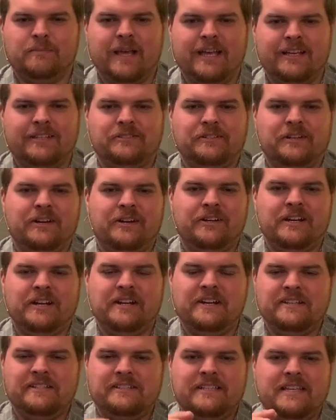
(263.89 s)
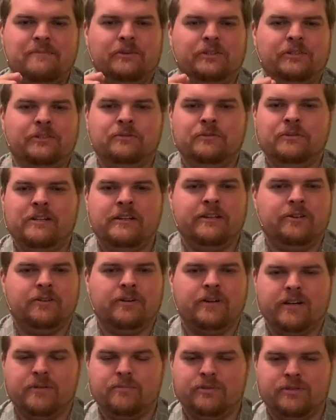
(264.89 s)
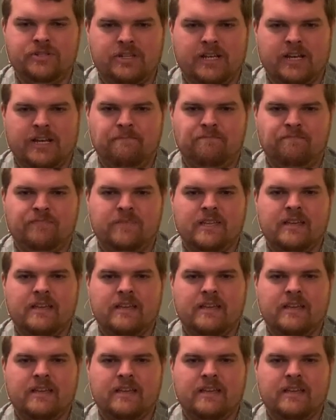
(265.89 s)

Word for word: Pastor Aaron and his team are doing an incredible job.